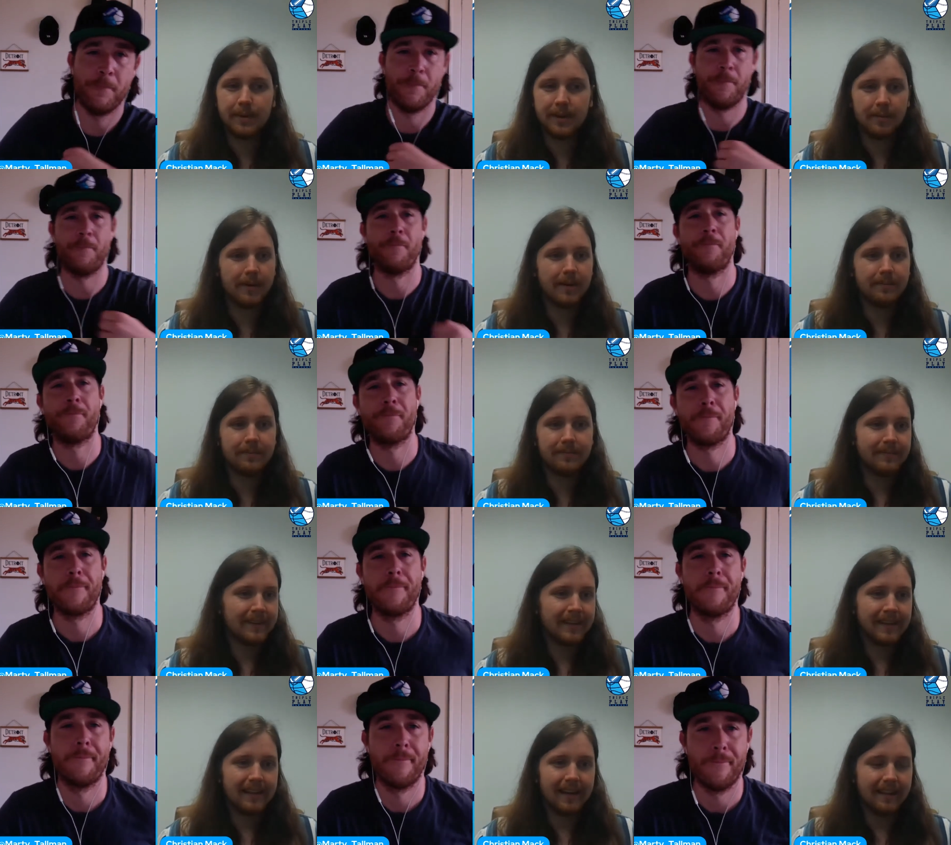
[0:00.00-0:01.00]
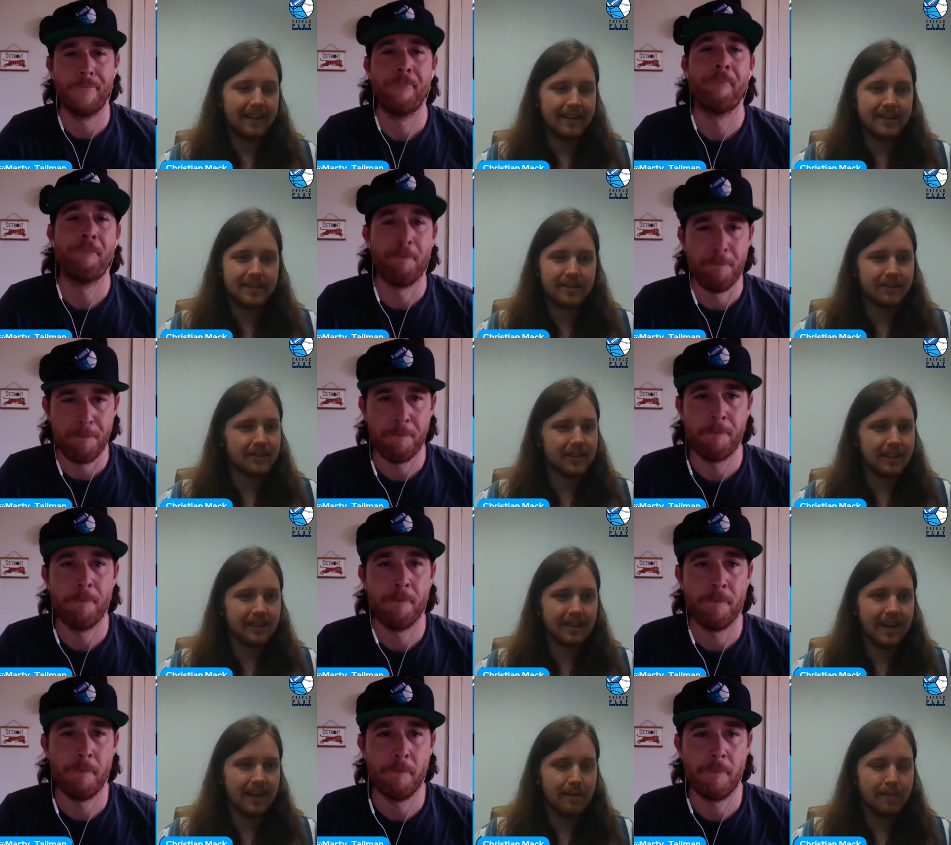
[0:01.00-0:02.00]
Speaker 1: to pick him up, I think he's still a
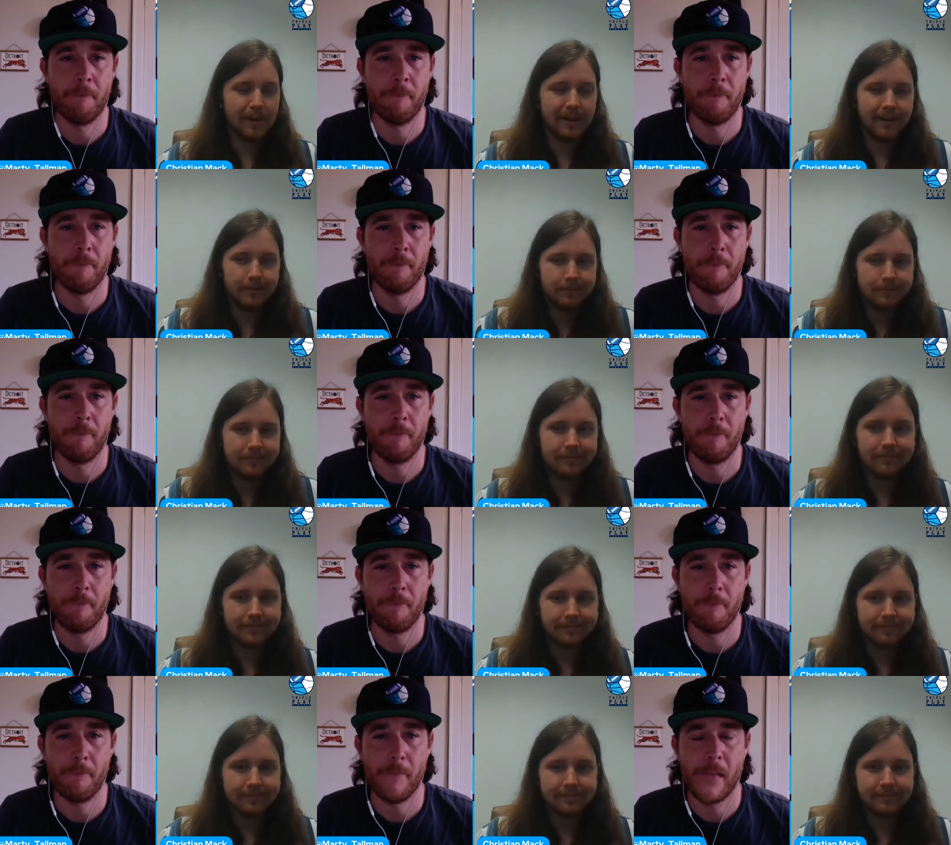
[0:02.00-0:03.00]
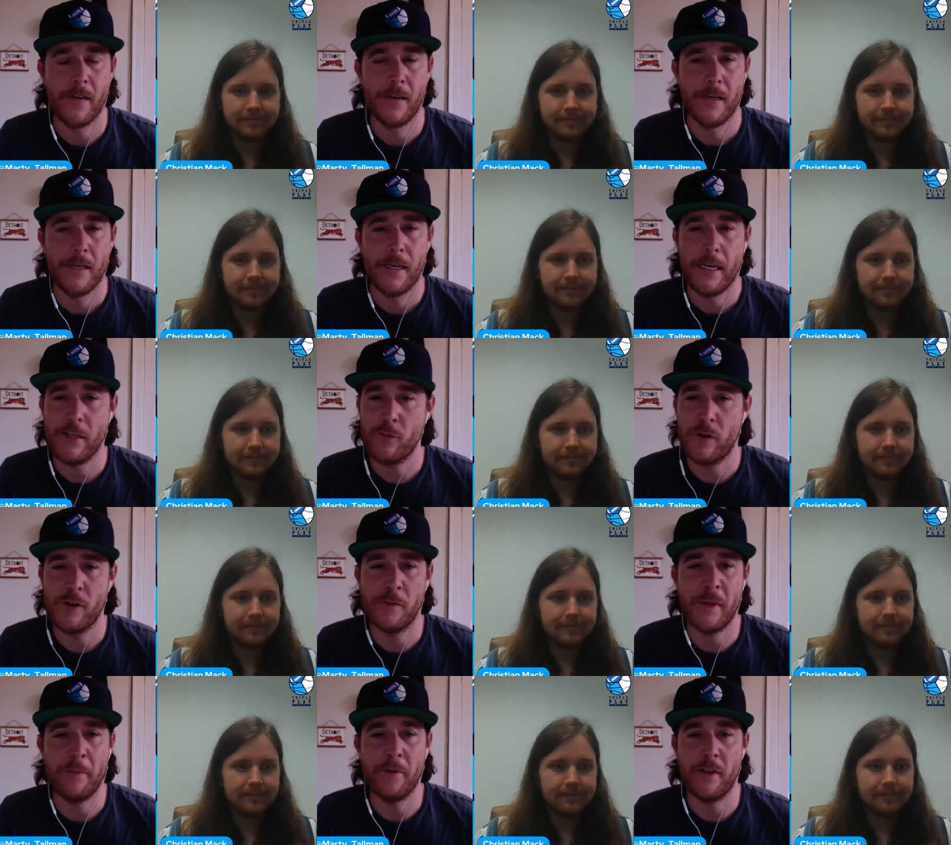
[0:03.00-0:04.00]
solid guy to pick up.
Speaker 2: He's one of those
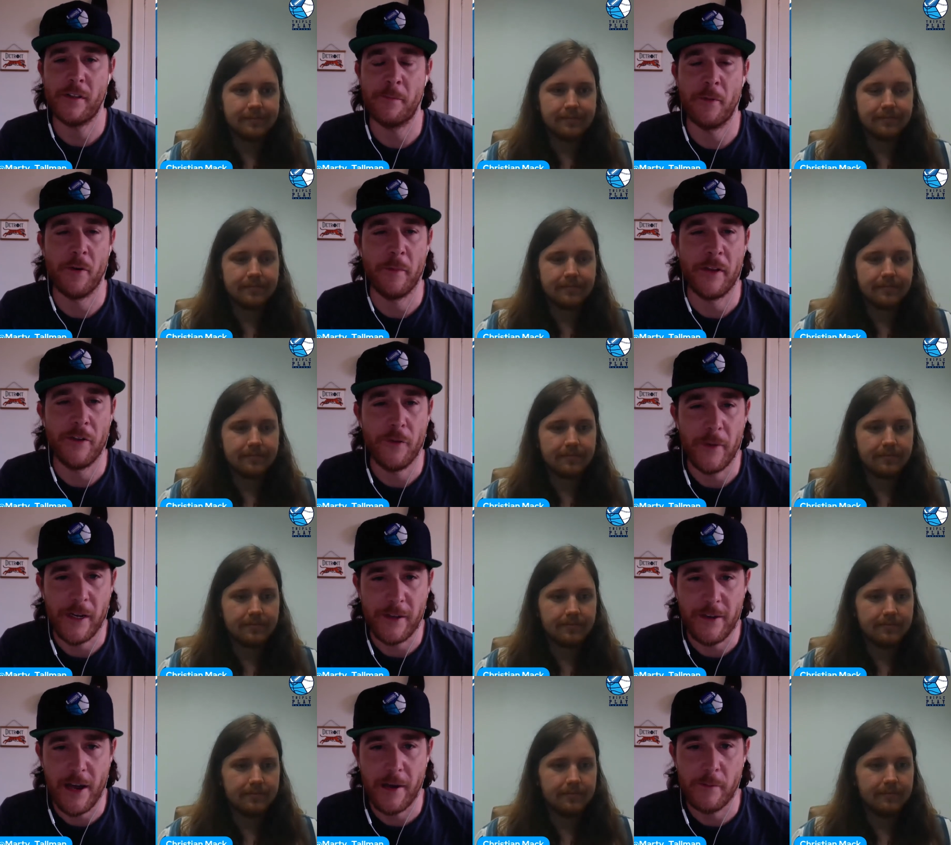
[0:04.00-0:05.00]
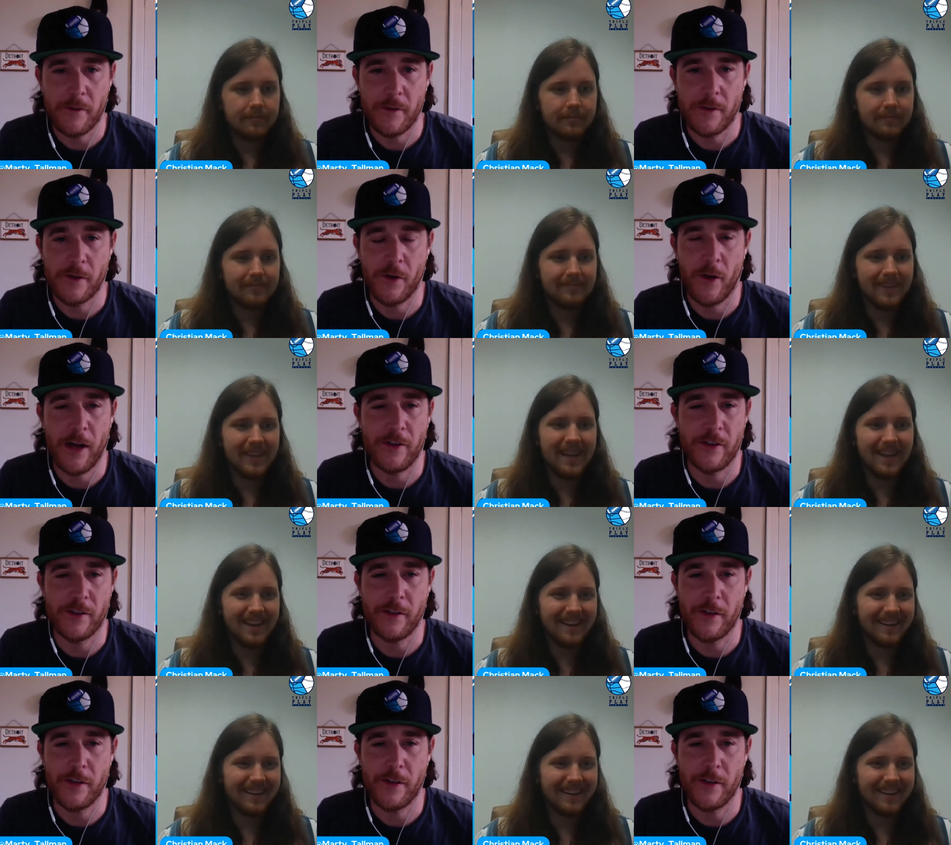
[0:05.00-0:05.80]
people that's burned me too many times. So I just,